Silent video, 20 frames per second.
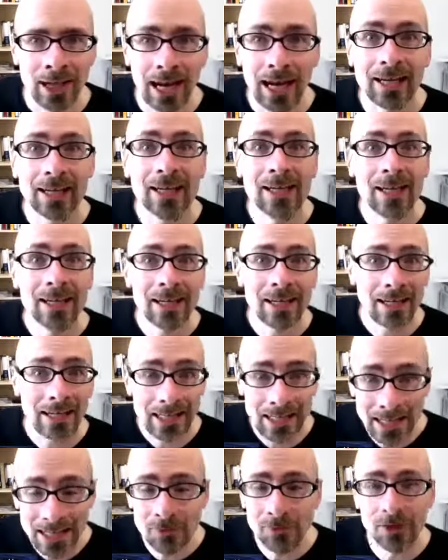And
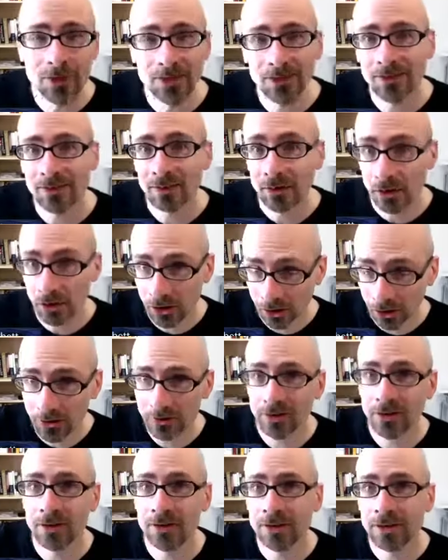he was
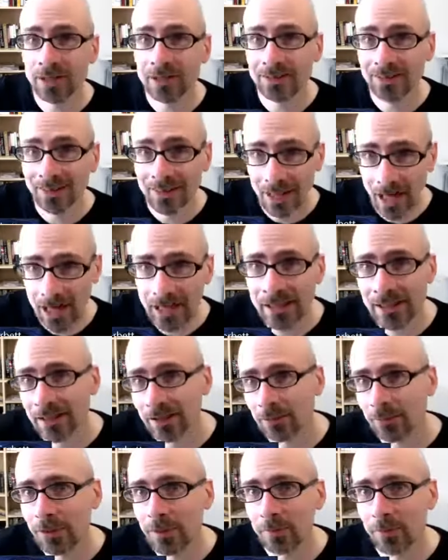constantly
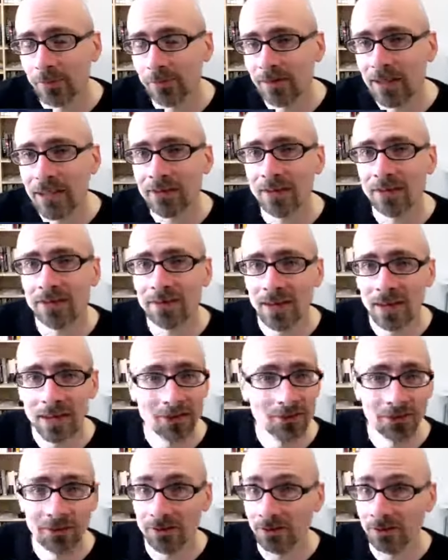denying people visas to
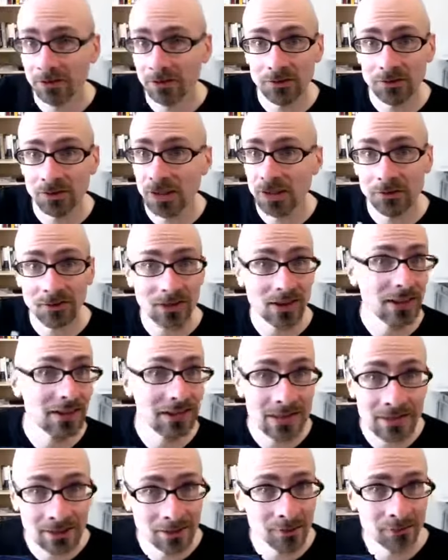enter the country because they
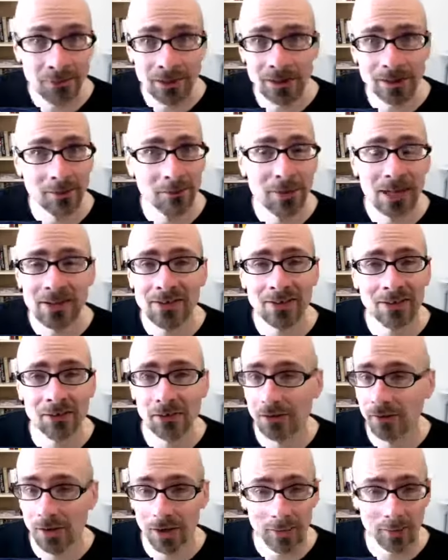didn't meet the basic
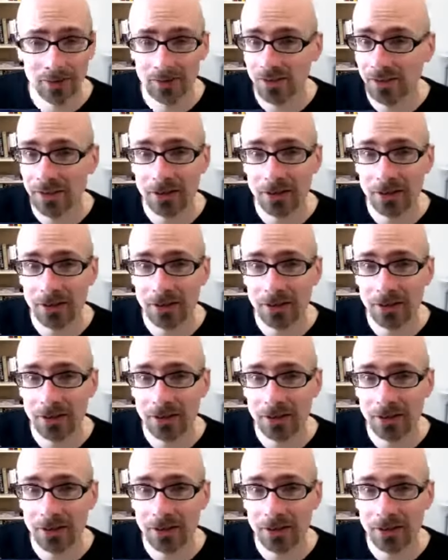requirements.